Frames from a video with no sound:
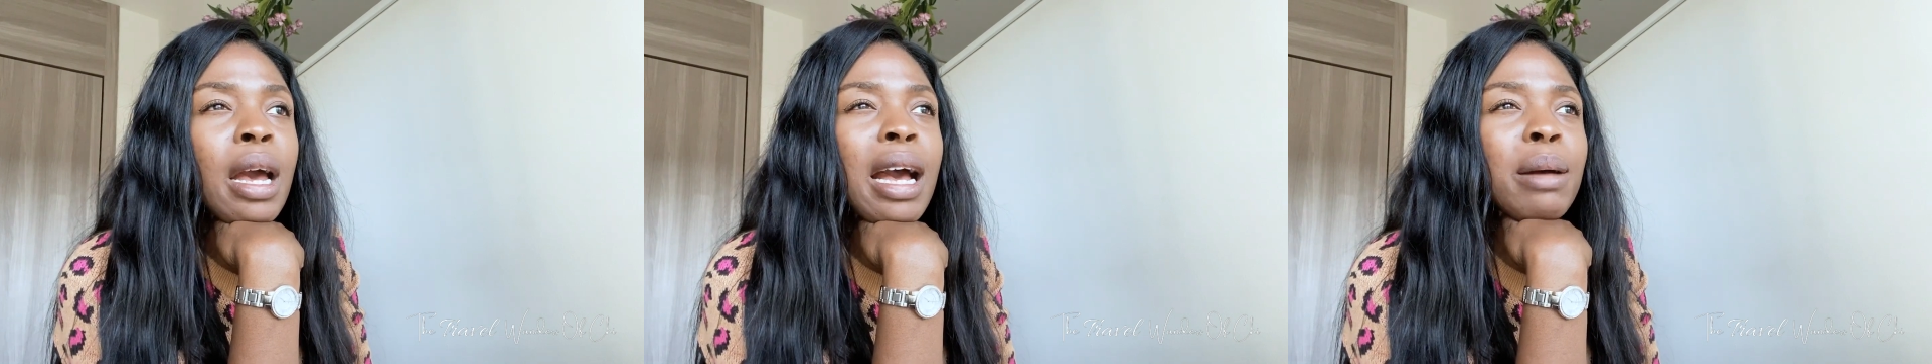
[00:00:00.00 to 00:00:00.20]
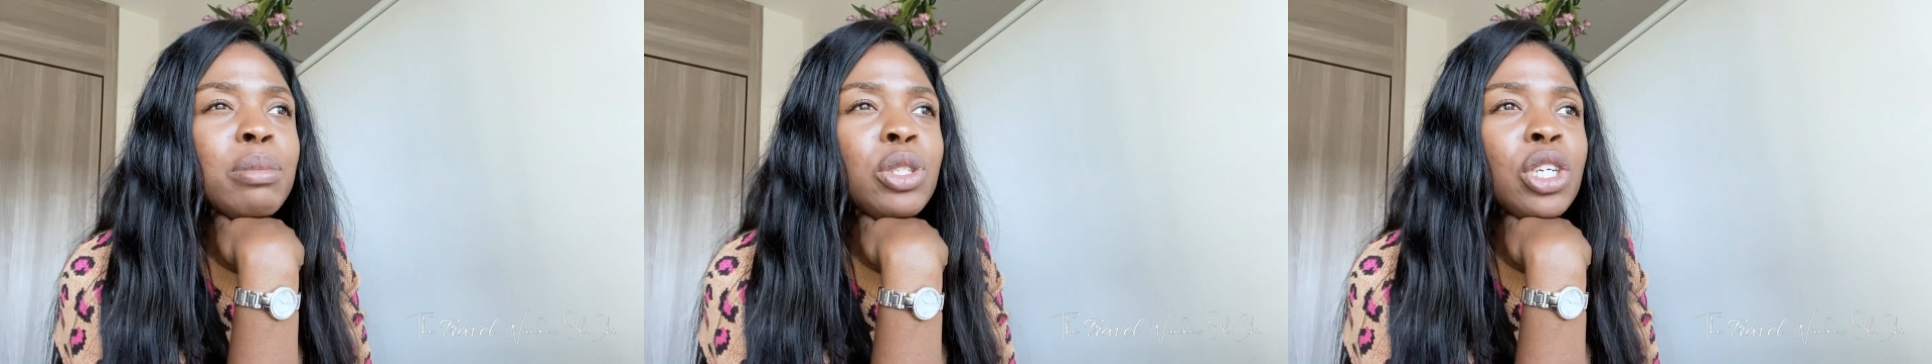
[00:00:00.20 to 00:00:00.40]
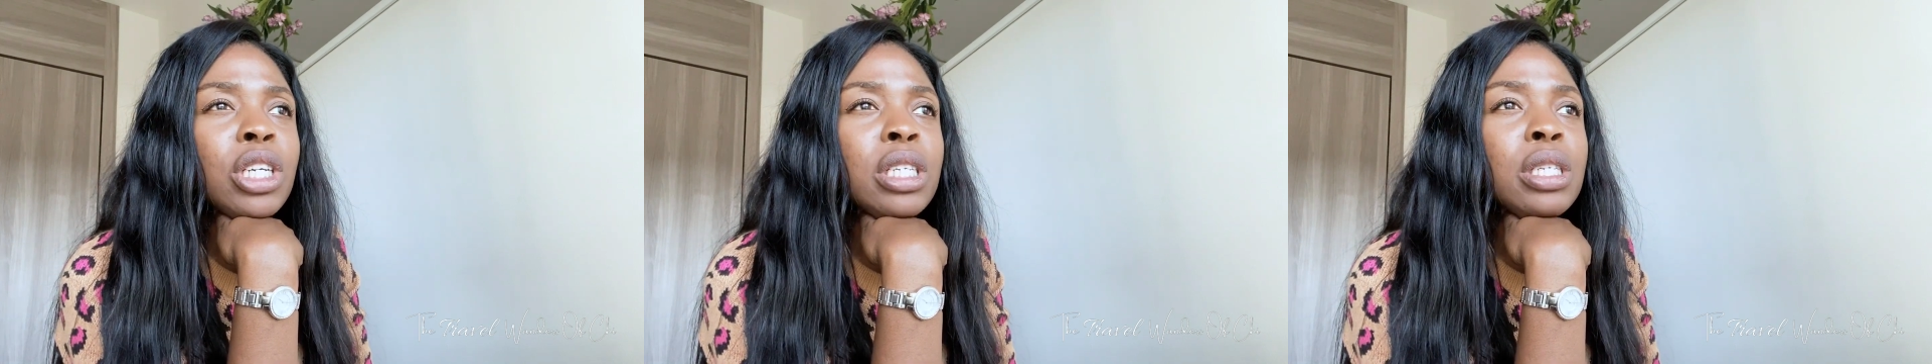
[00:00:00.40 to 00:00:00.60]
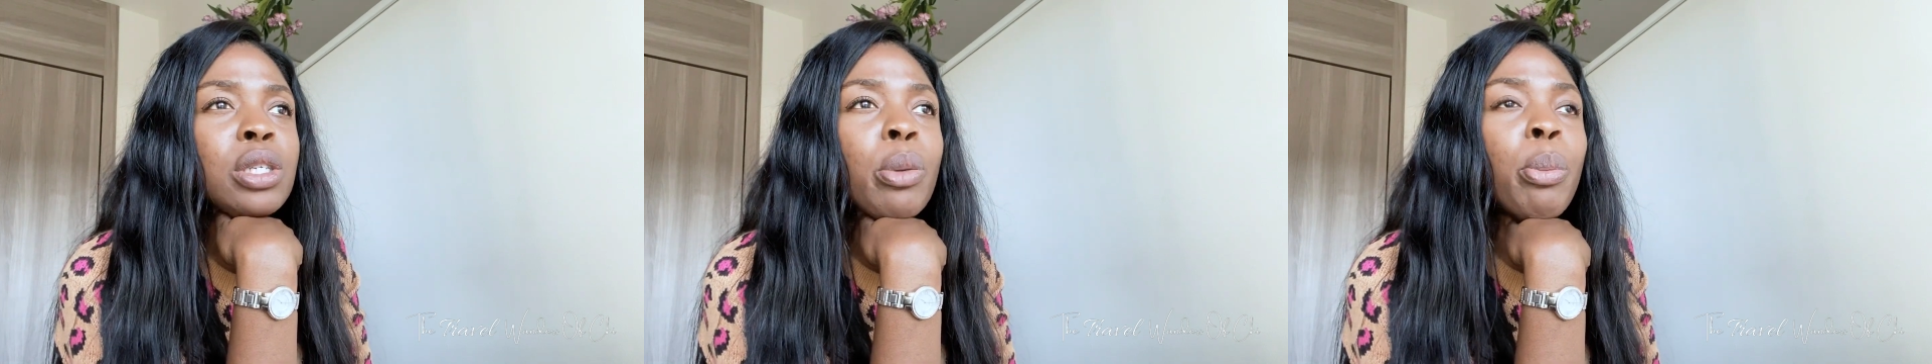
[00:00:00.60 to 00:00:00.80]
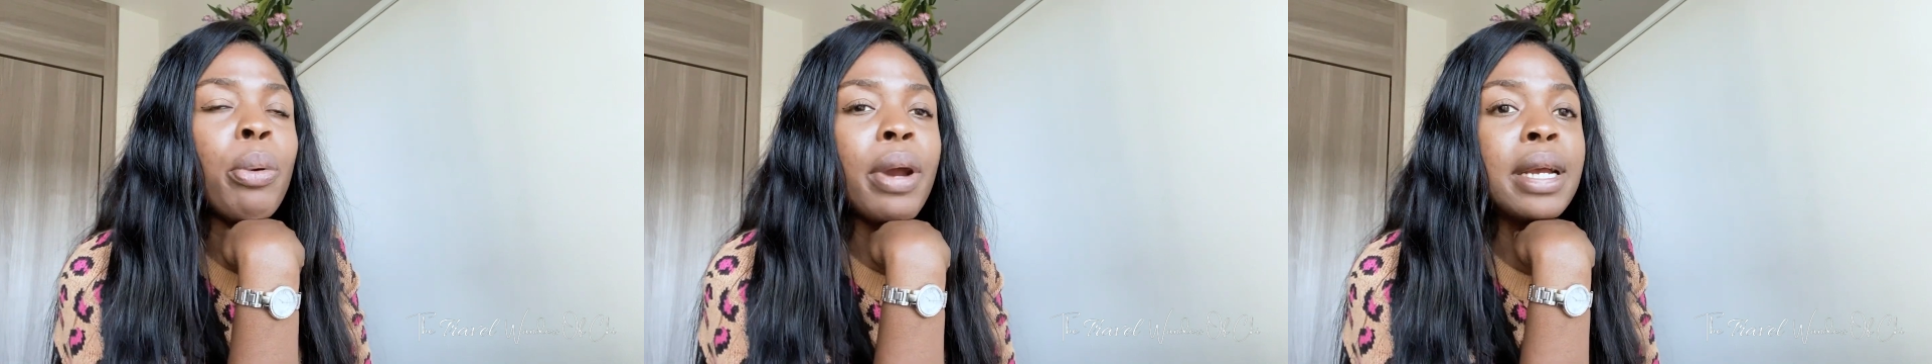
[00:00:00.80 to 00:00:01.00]
I'm just
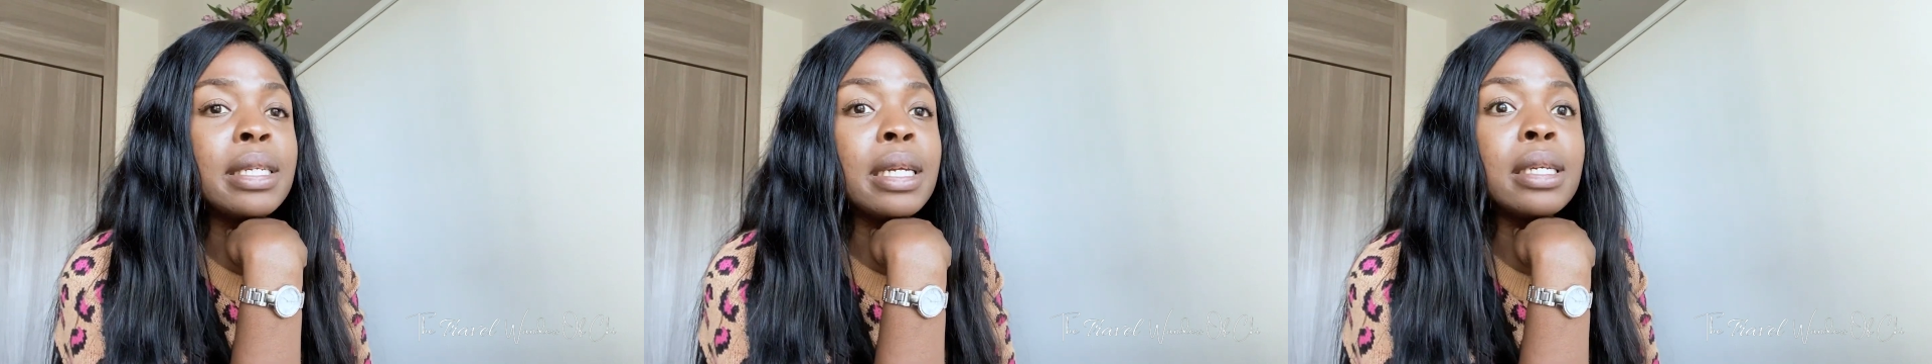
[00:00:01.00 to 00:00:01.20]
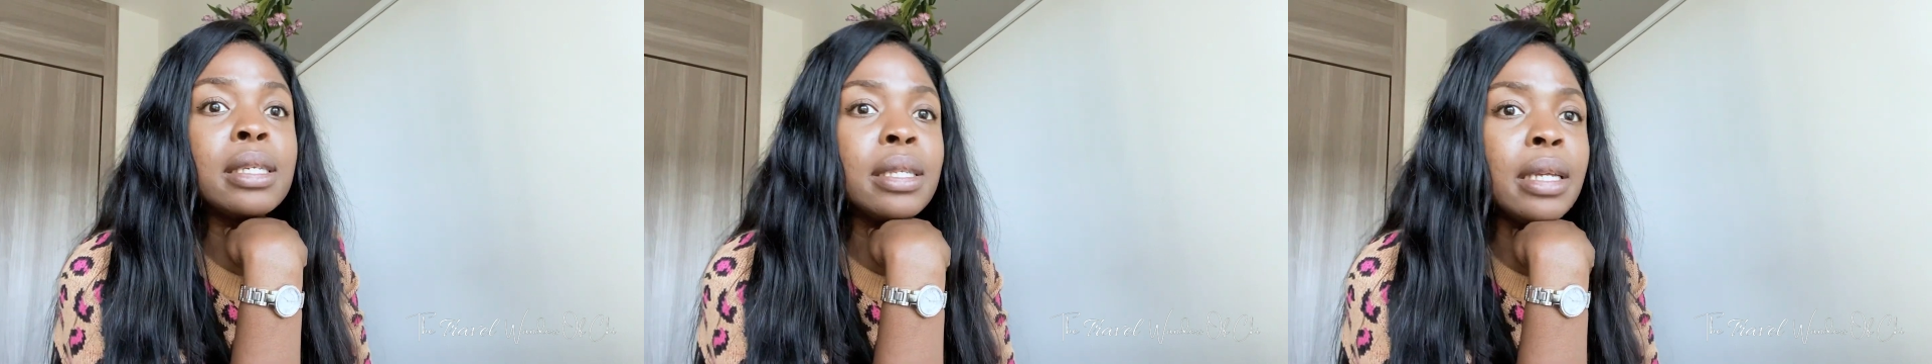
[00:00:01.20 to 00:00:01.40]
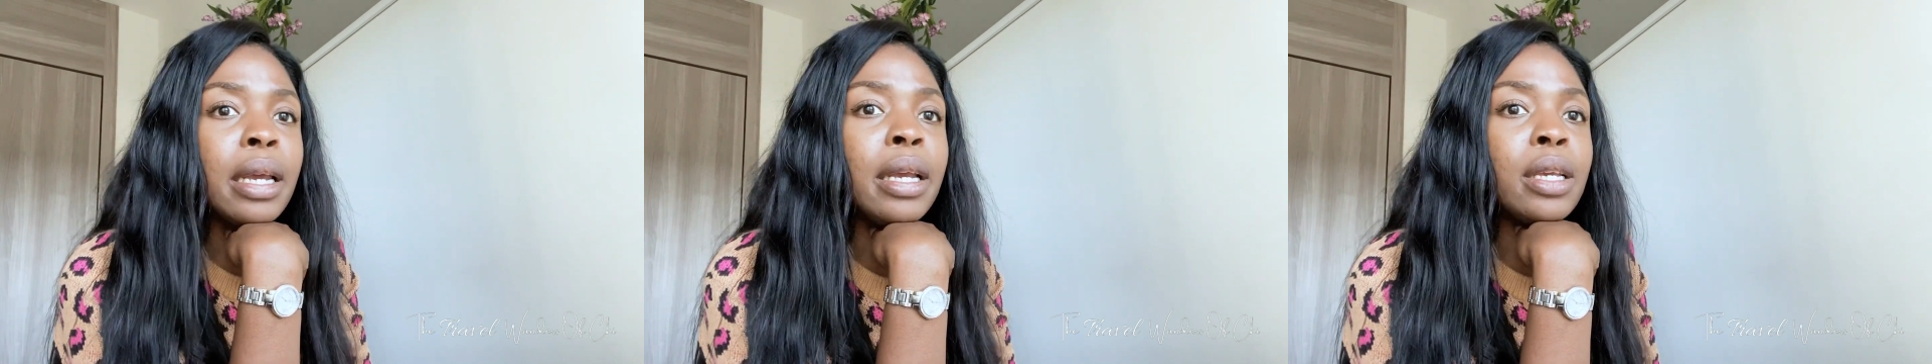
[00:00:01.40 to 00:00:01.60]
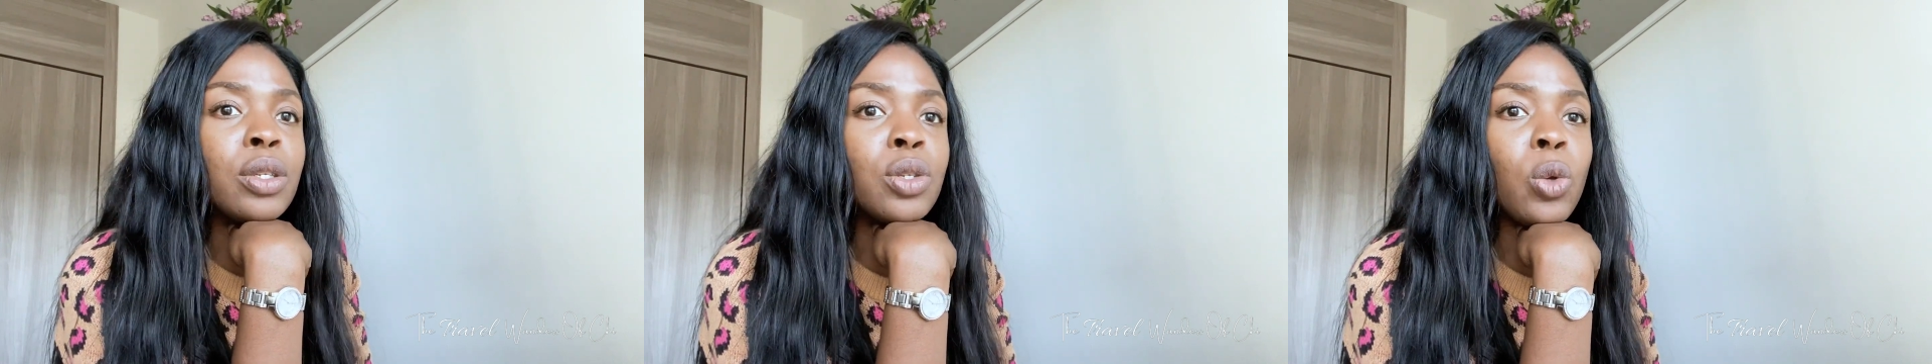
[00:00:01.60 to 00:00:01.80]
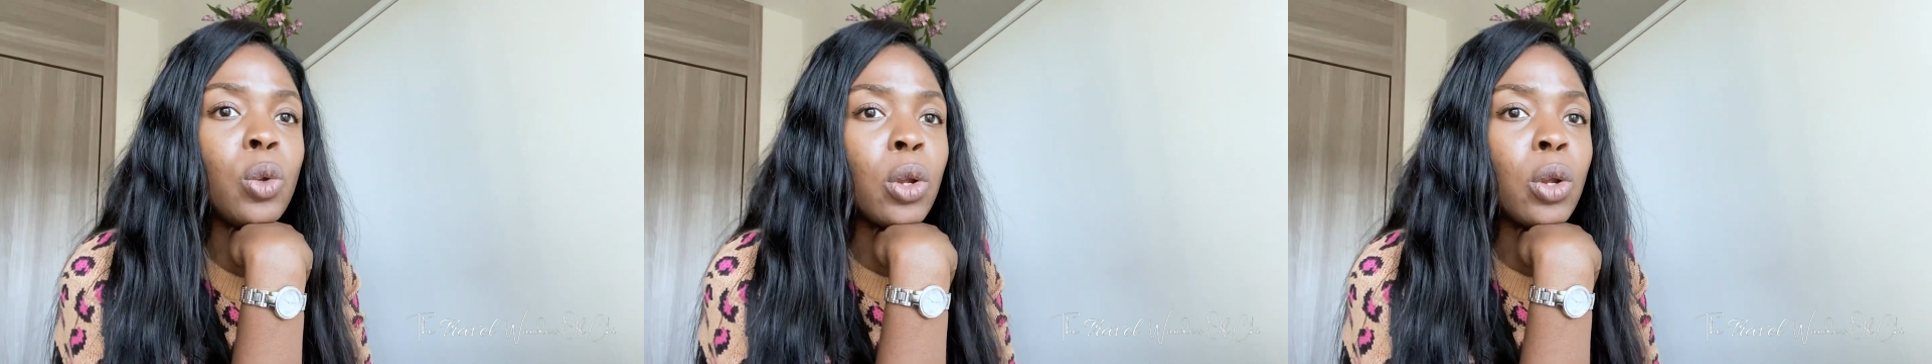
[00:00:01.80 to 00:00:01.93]
surprised that it's taking so